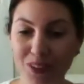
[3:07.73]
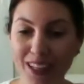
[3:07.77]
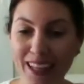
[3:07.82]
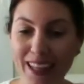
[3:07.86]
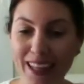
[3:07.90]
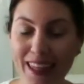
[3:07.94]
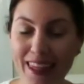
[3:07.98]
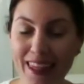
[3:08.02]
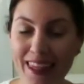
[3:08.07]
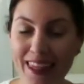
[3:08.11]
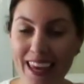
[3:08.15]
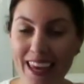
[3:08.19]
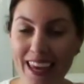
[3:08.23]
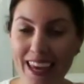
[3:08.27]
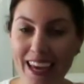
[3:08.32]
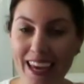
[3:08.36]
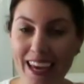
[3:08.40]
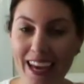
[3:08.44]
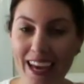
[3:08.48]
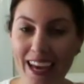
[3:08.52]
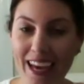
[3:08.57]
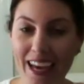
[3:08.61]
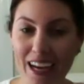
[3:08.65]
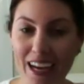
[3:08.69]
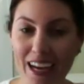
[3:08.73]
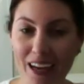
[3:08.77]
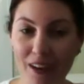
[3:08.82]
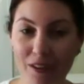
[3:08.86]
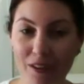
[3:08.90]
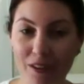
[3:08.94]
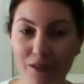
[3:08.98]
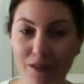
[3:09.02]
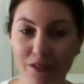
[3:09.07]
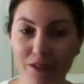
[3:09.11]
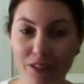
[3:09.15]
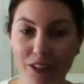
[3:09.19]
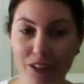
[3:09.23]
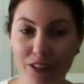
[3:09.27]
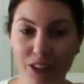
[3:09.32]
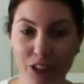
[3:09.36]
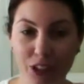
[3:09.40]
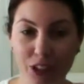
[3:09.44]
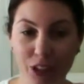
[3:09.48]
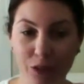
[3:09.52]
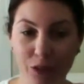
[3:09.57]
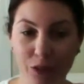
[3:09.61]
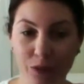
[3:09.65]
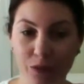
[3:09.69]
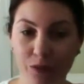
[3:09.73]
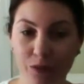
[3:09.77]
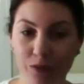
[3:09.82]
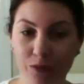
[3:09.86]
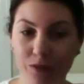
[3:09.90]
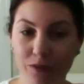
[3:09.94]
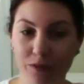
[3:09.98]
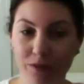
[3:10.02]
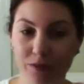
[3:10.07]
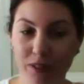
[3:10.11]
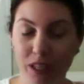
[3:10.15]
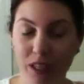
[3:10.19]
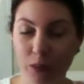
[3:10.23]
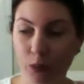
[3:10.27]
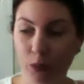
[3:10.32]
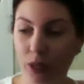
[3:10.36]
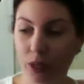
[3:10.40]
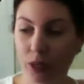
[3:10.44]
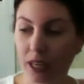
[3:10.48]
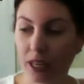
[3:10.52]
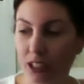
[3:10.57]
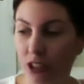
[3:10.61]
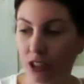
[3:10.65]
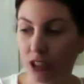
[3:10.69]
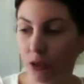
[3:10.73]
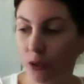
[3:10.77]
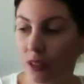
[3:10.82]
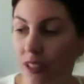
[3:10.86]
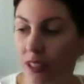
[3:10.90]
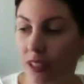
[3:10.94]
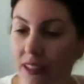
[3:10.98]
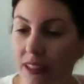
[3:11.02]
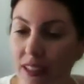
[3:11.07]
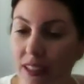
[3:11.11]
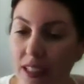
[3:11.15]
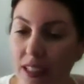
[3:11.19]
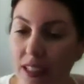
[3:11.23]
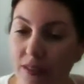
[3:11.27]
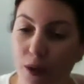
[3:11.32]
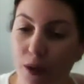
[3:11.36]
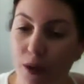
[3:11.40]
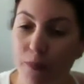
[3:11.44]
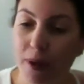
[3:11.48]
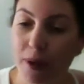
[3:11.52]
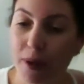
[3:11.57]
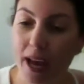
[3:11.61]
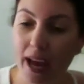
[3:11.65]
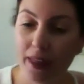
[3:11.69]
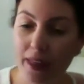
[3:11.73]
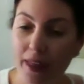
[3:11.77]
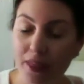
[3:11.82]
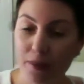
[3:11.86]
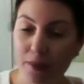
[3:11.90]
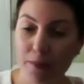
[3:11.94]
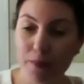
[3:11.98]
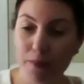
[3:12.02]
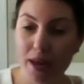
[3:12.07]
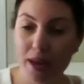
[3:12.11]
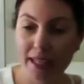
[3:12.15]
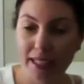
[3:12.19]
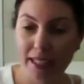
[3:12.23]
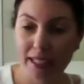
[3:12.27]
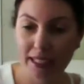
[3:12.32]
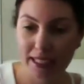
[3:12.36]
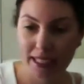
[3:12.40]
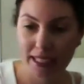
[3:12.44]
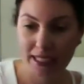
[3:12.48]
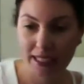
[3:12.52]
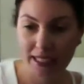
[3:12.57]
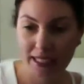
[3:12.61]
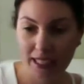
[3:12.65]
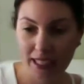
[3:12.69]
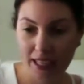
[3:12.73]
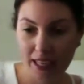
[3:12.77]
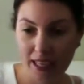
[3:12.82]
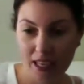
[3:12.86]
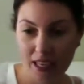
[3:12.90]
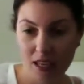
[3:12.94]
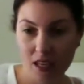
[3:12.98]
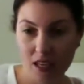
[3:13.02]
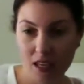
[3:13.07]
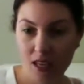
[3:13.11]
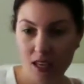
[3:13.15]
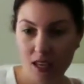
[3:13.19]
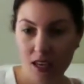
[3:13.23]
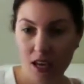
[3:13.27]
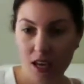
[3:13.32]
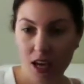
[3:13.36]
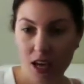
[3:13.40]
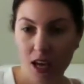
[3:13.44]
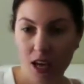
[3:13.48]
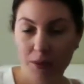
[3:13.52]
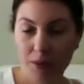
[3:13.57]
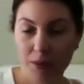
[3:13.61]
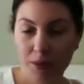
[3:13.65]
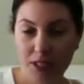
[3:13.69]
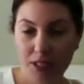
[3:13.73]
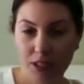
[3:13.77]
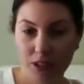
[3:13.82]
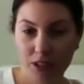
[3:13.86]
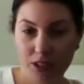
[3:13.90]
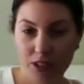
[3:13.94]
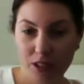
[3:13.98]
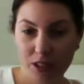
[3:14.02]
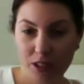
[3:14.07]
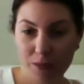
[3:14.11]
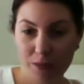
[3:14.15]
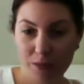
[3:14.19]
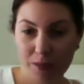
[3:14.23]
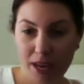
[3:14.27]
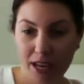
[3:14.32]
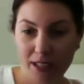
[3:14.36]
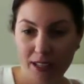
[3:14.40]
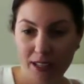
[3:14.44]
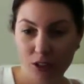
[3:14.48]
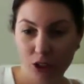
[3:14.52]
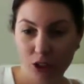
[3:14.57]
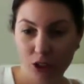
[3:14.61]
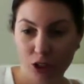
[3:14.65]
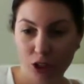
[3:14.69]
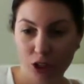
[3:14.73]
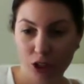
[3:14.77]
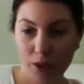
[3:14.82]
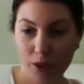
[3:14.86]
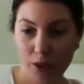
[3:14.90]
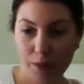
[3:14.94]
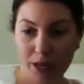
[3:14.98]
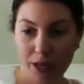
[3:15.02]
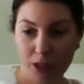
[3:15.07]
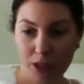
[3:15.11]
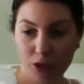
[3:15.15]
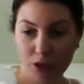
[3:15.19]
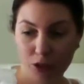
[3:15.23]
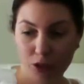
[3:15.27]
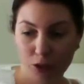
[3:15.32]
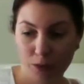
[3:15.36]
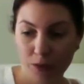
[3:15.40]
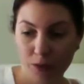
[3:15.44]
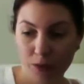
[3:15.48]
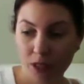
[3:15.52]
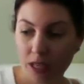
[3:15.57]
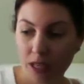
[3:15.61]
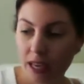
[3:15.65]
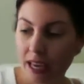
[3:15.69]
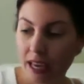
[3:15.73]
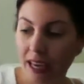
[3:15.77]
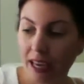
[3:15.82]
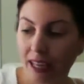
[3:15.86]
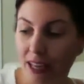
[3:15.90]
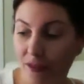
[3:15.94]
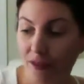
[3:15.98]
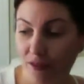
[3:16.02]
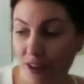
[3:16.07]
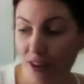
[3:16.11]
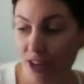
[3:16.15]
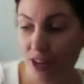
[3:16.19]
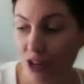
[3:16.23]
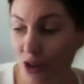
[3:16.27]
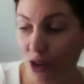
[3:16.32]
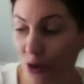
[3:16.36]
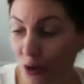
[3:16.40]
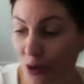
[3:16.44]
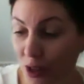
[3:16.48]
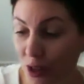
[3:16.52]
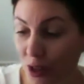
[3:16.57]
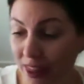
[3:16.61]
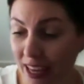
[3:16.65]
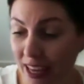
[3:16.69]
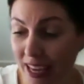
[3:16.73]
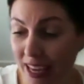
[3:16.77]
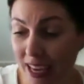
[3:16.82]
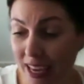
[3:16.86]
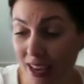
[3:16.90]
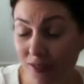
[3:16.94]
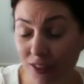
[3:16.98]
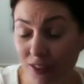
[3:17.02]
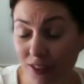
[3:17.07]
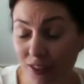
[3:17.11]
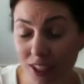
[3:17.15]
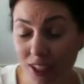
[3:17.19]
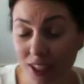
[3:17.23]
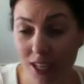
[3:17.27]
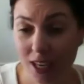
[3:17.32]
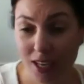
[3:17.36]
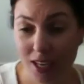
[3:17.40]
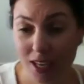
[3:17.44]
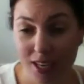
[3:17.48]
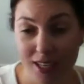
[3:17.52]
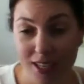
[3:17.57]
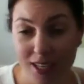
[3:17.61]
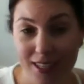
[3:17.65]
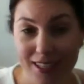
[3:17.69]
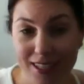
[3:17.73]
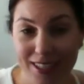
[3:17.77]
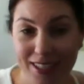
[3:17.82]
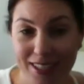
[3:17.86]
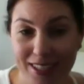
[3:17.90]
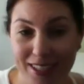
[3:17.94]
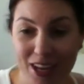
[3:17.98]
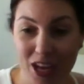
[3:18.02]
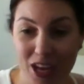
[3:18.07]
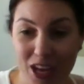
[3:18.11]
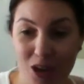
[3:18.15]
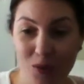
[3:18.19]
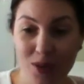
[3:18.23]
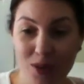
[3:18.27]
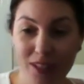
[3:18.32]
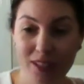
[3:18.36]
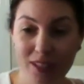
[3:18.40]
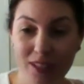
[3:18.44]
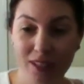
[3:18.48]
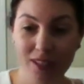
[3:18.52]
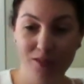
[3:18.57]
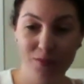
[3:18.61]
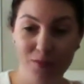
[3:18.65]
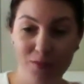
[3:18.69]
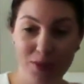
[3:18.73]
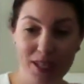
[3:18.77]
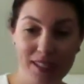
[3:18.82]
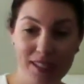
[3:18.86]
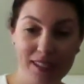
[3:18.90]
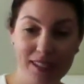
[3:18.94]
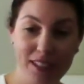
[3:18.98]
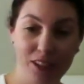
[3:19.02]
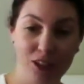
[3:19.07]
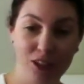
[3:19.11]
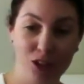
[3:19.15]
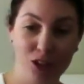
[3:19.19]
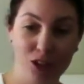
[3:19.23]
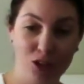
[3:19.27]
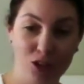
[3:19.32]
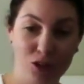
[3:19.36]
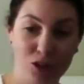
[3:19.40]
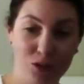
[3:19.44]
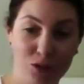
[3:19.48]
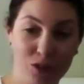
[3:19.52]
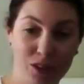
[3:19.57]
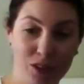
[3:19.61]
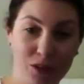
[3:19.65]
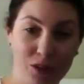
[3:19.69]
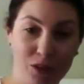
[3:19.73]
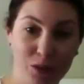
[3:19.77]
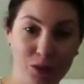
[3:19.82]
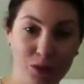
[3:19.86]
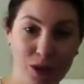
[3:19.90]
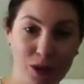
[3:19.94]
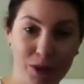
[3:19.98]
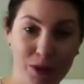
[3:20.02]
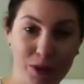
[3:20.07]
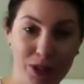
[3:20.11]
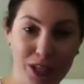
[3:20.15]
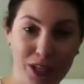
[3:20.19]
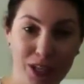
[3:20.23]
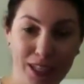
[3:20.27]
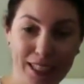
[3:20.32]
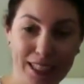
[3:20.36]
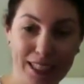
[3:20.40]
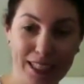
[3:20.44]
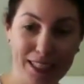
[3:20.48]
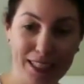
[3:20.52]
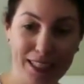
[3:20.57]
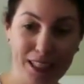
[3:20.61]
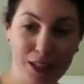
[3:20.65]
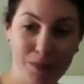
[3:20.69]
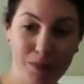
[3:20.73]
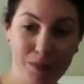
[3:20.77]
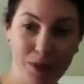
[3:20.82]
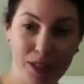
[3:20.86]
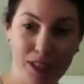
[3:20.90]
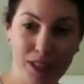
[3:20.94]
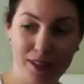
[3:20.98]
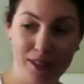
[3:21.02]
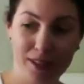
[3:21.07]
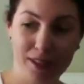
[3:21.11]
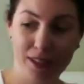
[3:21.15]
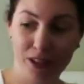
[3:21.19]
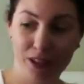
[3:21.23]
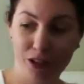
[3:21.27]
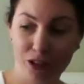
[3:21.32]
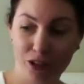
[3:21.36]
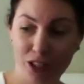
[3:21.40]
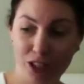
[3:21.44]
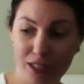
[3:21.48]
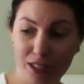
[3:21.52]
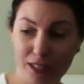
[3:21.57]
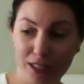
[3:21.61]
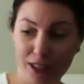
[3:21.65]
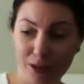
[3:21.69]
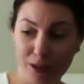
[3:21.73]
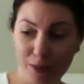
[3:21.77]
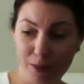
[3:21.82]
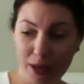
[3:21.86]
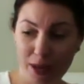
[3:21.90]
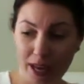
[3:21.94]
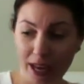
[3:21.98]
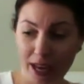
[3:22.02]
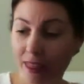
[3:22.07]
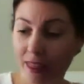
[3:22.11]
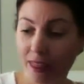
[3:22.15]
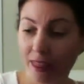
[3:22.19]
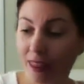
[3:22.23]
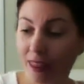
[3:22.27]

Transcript: they have, what I do is I leave a bath amenity kit upstairs in the master bedroom. And if I know that they have kids, I always leave my signature little rubber ducky to keep the kids entertained in the bath.